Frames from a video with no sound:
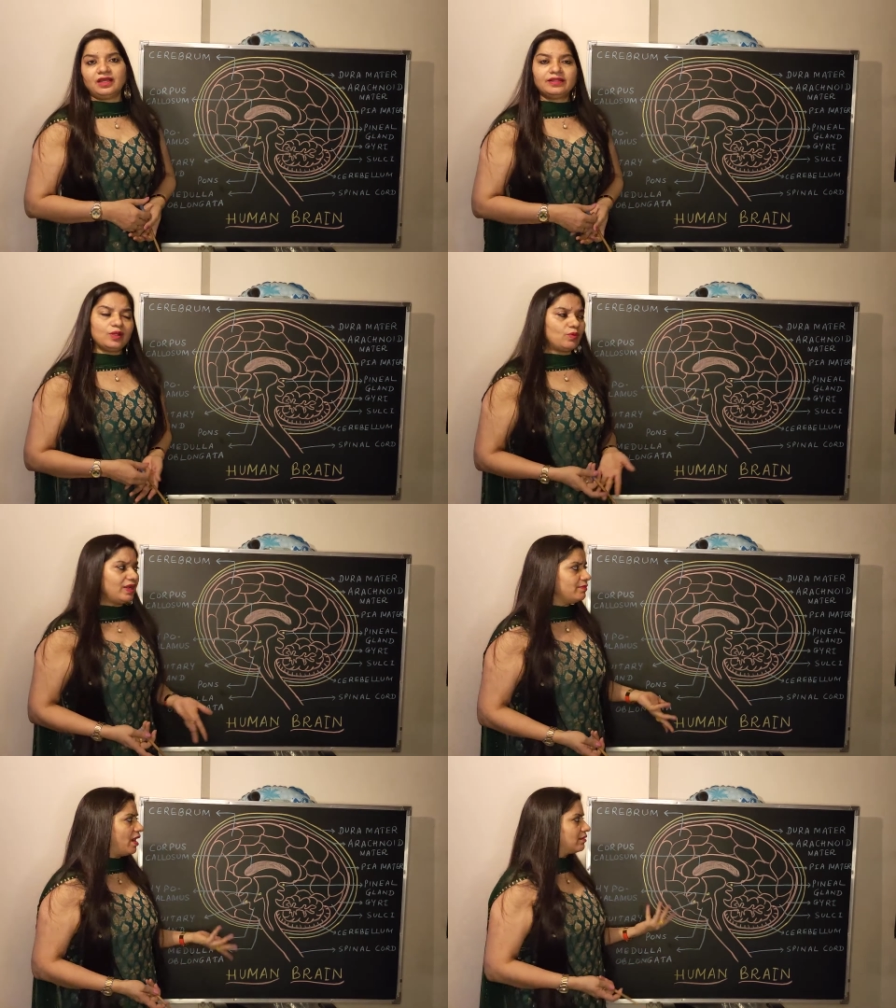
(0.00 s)
Then
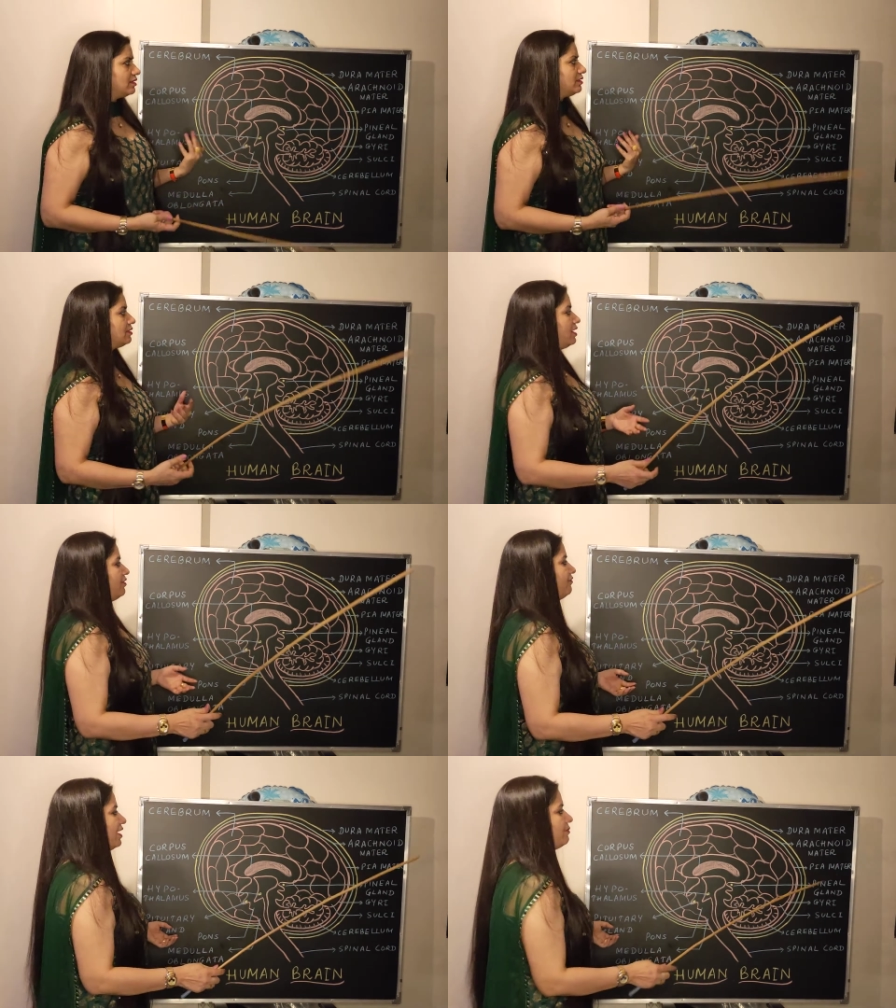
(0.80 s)
one marker
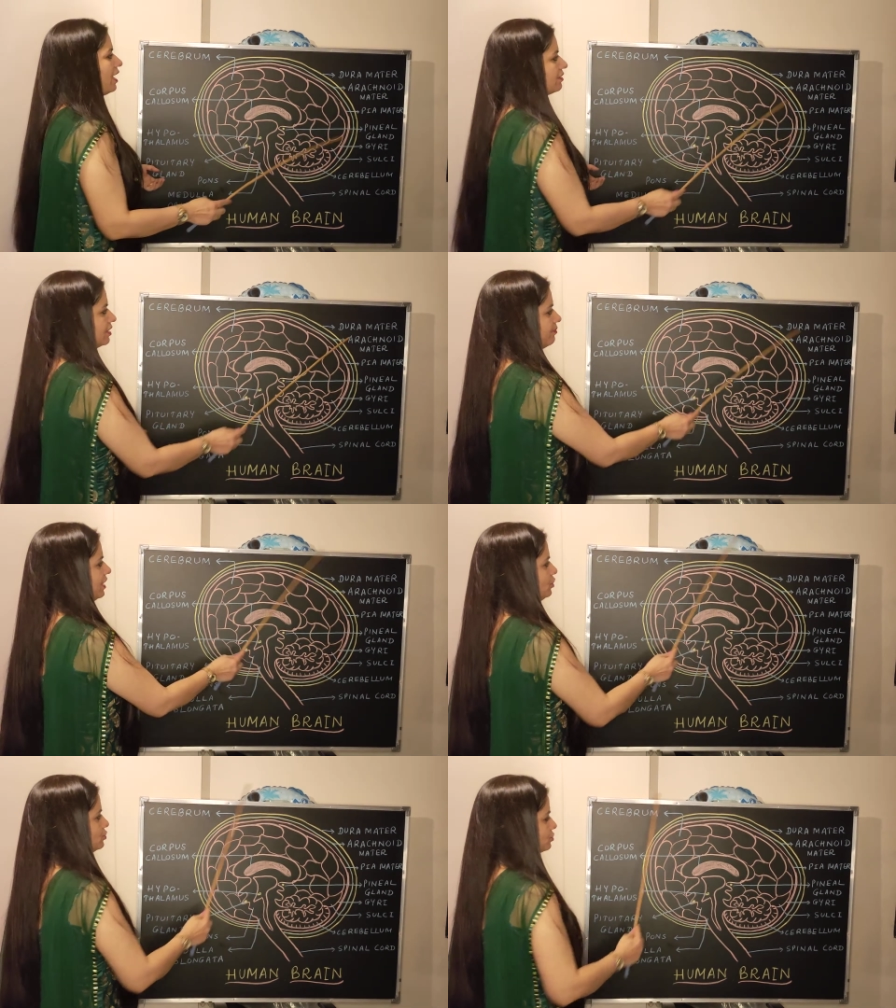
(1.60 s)

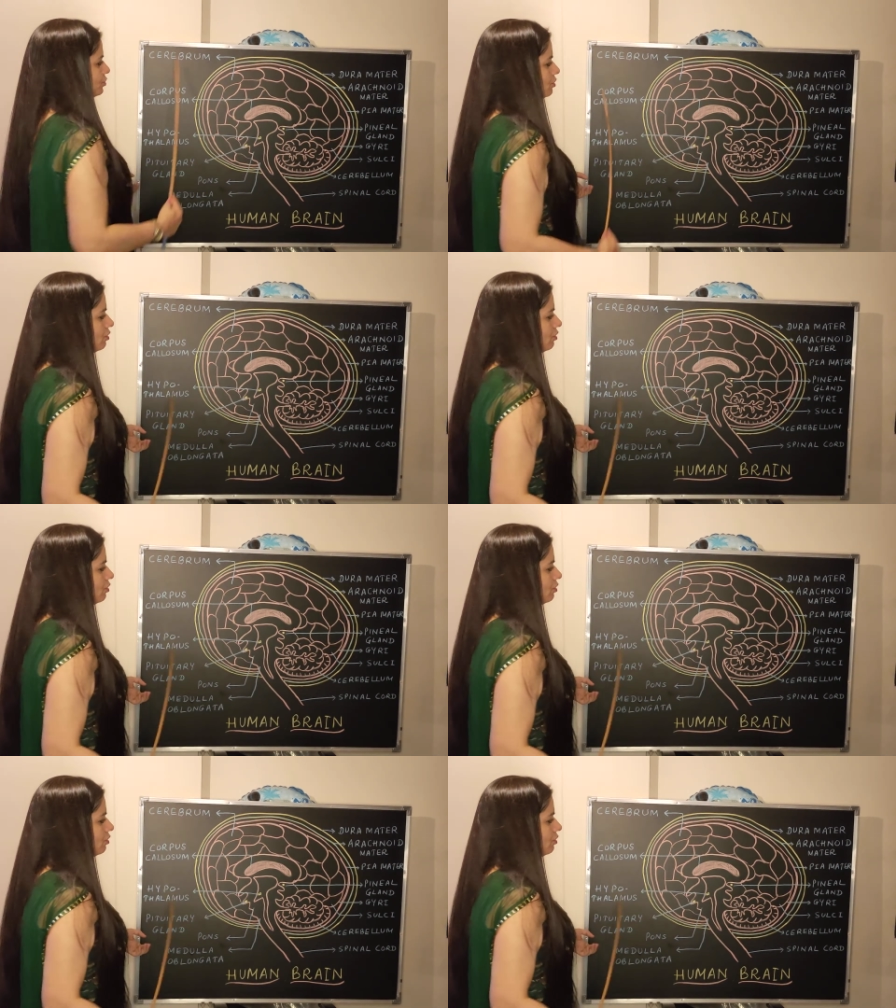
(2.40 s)
mein you should